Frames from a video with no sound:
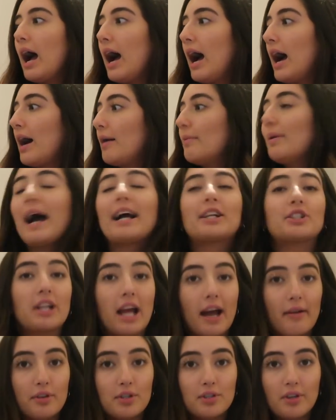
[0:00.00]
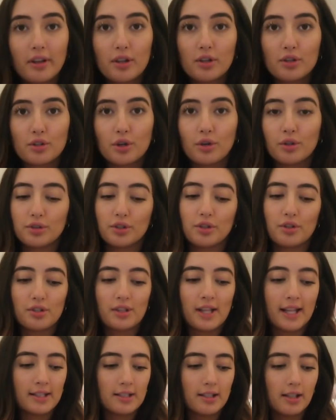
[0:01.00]
Actually, I haven't tried the shorts on,
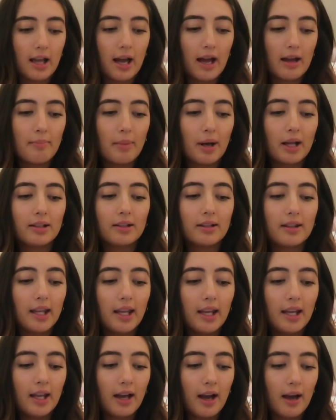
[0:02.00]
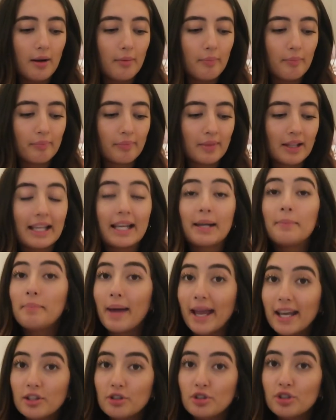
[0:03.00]
so that's a lie. But the like
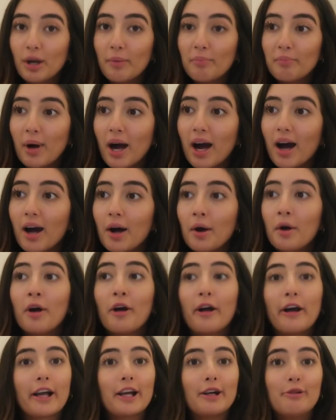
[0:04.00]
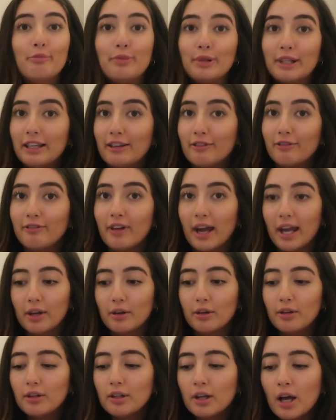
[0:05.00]
beige jumper, complete
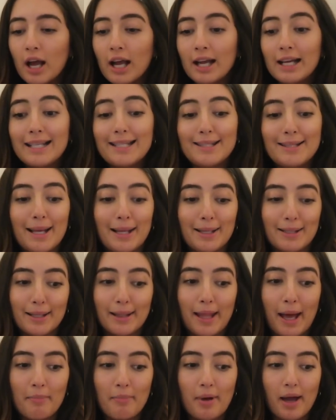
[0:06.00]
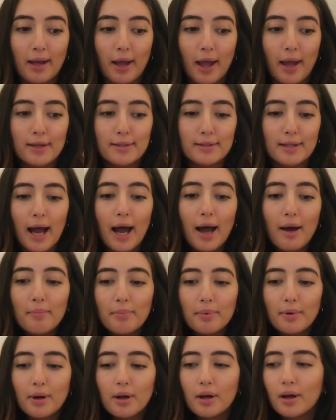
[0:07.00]
fail. Sending that back
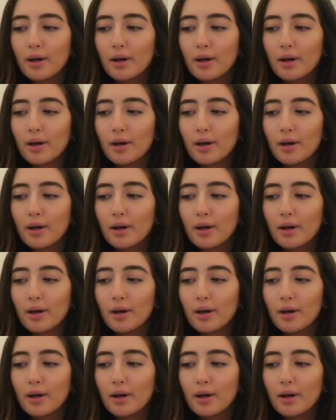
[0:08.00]
ASAP.